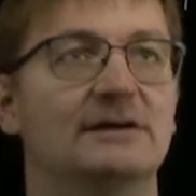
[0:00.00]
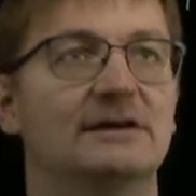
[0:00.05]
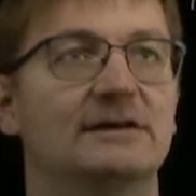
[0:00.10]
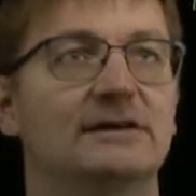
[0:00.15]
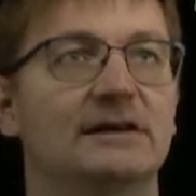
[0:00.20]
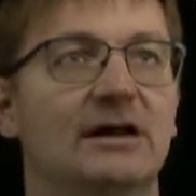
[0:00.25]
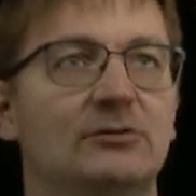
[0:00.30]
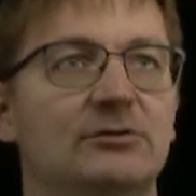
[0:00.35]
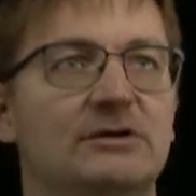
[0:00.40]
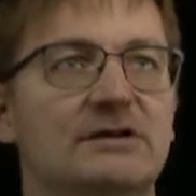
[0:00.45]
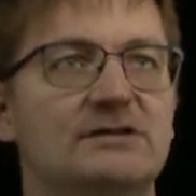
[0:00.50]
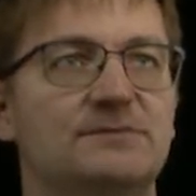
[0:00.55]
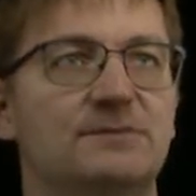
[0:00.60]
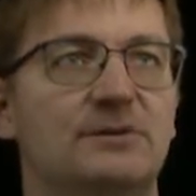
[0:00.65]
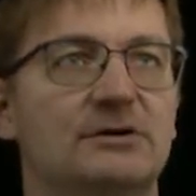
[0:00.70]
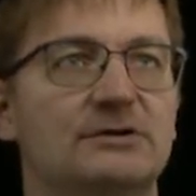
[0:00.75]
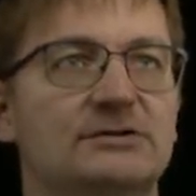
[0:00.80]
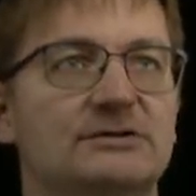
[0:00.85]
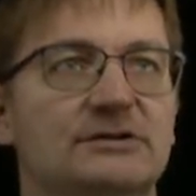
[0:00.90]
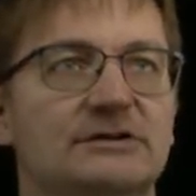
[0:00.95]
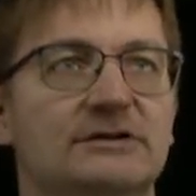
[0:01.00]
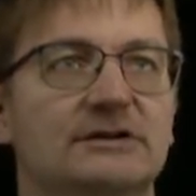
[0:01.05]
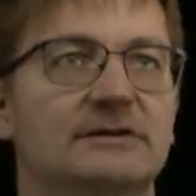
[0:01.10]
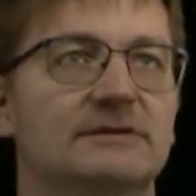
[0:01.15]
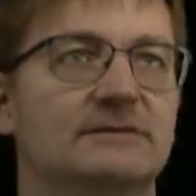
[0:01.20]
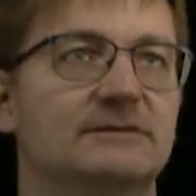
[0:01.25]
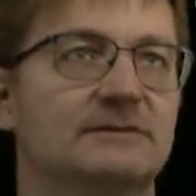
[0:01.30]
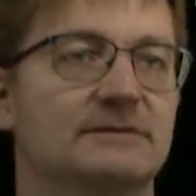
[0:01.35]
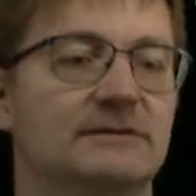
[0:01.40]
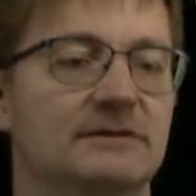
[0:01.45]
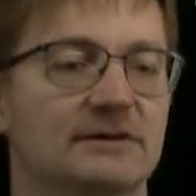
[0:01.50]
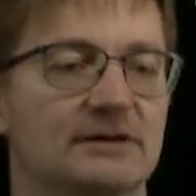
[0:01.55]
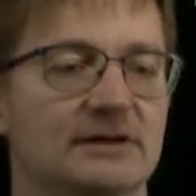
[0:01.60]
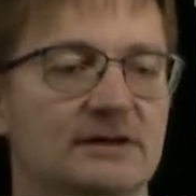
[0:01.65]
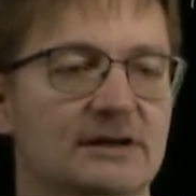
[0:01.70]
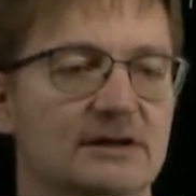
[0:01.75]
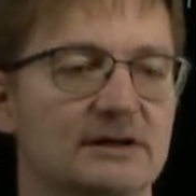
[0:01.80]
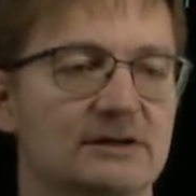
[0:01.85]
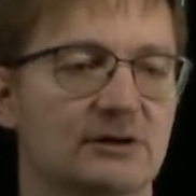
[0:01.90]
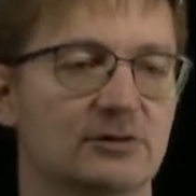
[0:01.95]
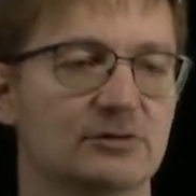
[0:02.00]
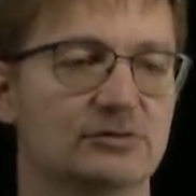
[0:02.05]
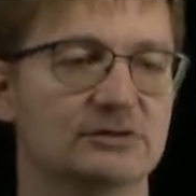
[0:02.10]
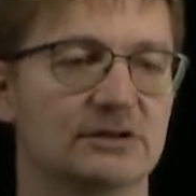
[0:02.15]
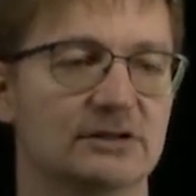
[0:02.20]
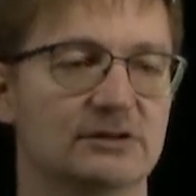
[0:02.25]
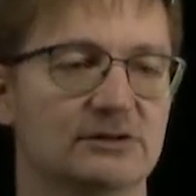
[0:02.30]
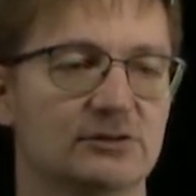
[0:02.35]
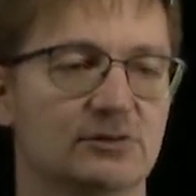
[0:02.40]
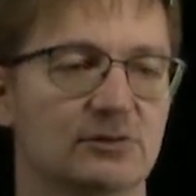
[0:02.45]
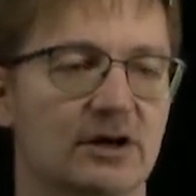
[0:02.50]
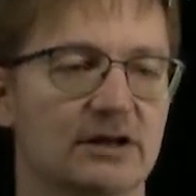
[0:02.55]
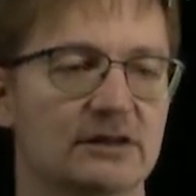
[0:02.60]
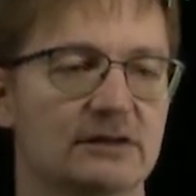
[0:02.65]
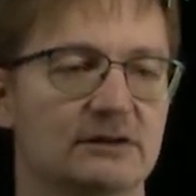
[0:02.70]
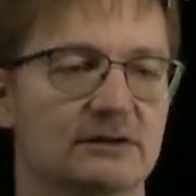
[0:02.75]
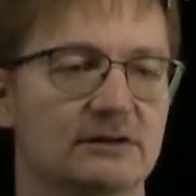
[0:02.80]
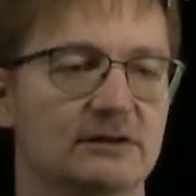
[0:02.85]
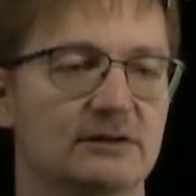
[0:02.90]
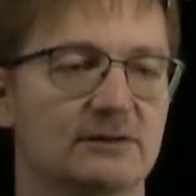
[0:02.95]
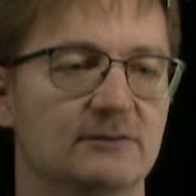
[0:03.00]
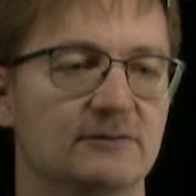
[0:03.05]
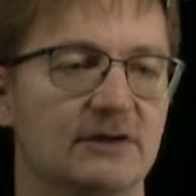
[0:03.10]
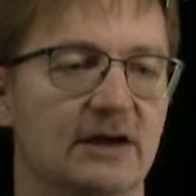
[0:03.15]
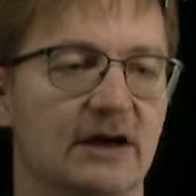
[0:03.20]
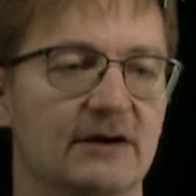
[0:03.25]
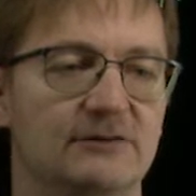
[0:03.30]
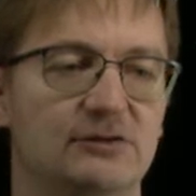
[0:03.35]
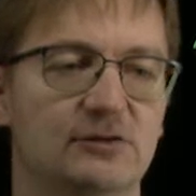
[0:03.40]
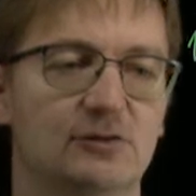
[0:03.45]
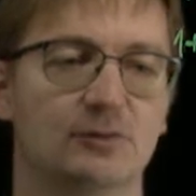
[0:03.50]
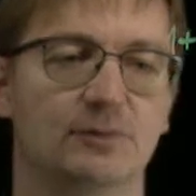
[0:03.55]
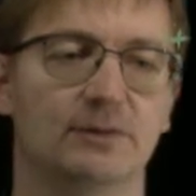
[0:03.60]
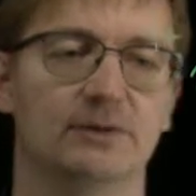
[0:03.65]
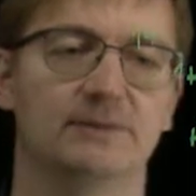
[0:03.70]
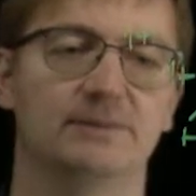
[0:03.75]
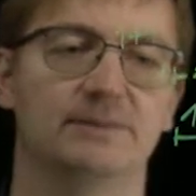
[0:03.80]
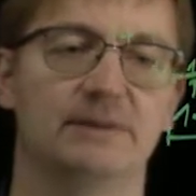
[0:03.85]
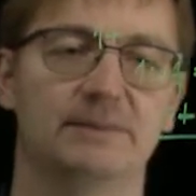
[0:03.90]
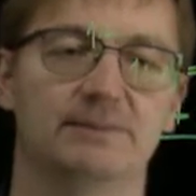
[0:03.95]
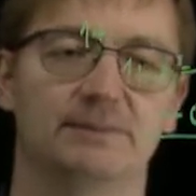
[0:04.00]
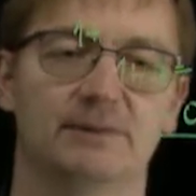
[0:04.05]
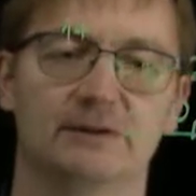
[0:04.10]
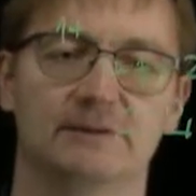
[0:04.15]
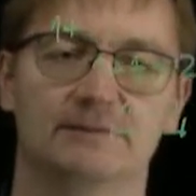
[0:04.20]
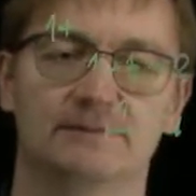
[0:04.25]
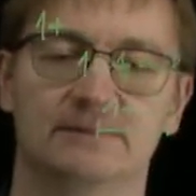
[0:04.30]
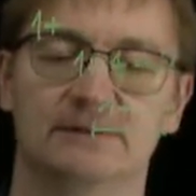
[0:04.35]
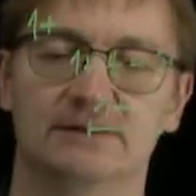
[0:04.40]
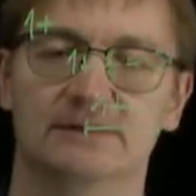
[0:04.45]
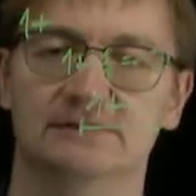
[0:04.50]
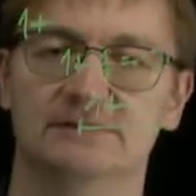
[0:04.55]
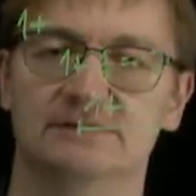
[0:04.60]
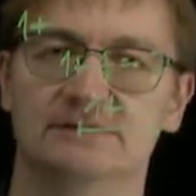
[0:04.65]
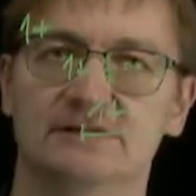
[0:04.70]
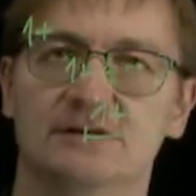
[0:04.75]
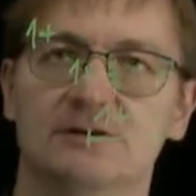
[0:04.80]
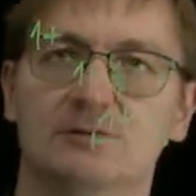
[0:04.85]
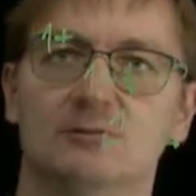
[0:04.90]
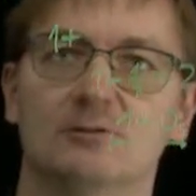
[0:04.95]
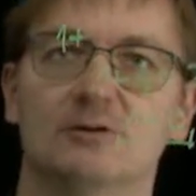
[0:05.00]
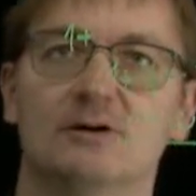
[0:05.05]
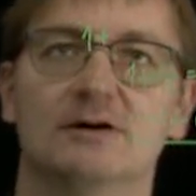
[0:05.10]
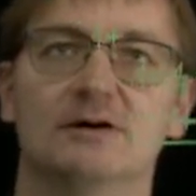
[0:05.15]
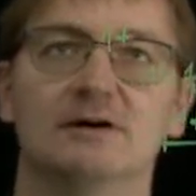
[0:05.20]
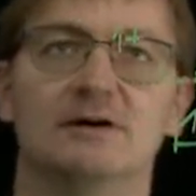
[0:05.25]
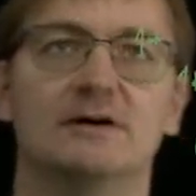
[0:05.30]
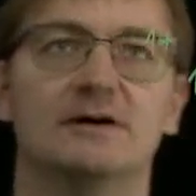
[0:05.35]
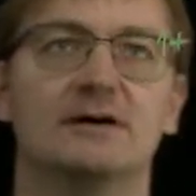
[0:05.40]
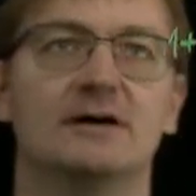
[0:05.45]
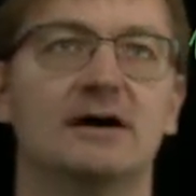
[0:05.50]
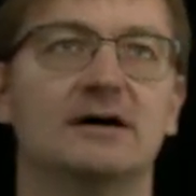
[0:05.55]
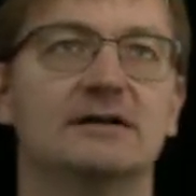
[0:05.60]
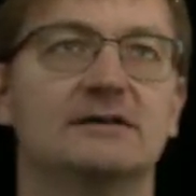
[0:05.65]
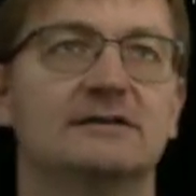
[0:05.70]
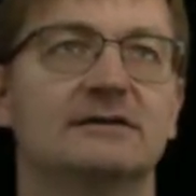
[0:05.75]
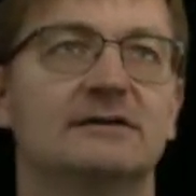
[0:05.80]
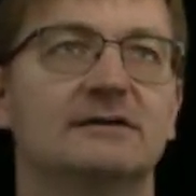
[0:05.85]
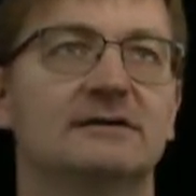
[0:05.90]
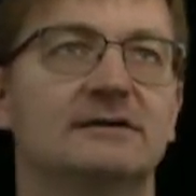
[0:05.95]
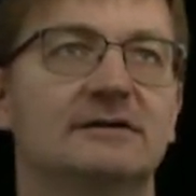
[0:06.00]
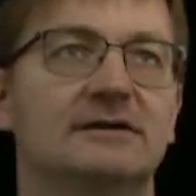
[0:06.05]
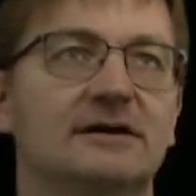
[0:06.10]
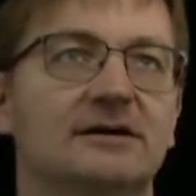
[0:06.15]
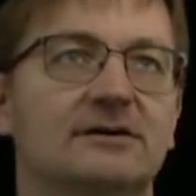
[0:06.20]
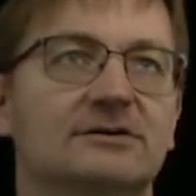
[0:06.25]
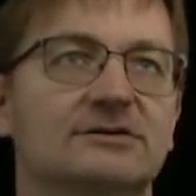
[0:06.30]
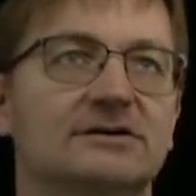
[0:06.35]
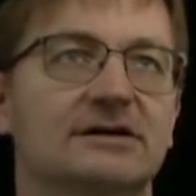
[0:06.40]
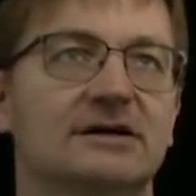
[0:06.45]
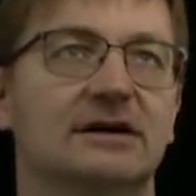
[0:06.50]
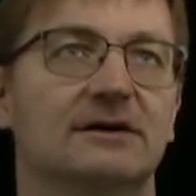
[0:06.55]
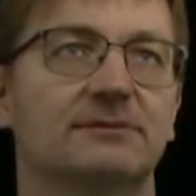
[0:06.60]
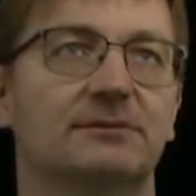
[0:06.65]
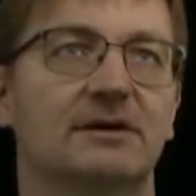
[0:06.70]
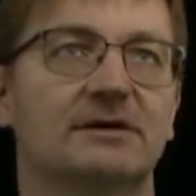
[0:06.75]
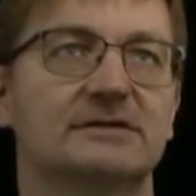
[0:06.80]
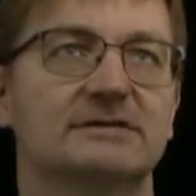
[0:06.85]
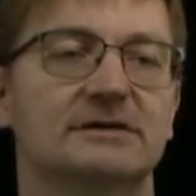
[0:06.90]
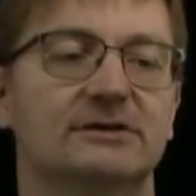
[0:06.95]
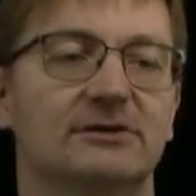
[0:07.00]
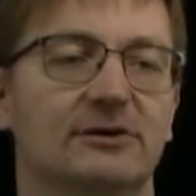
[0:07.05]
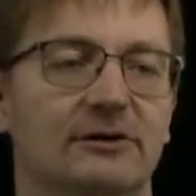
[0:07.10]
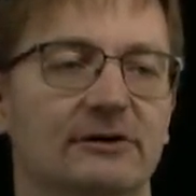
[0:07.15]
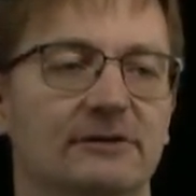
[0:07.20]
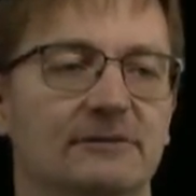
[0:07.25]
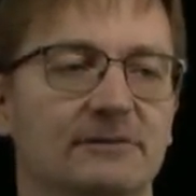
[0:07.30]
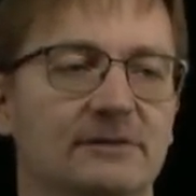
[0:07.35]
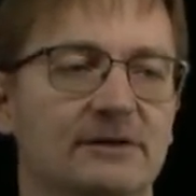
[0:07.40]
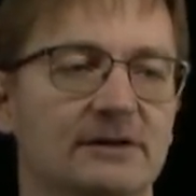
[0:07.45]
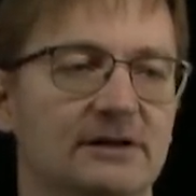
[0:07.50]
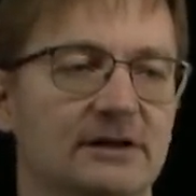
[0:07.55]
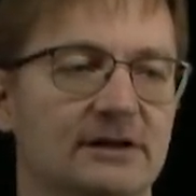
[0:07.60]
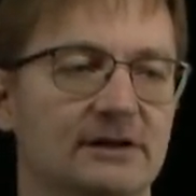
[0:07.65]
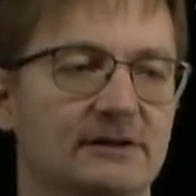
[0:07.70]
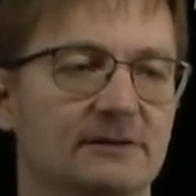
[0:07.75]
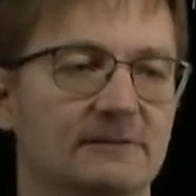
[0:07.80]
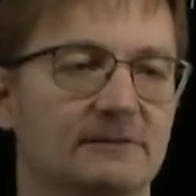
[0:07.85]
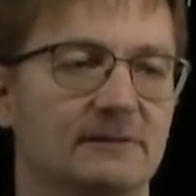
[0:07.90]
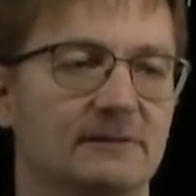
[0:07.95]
Now this person here knows that together we have 2 people in this queue, and he or she can pass it on here.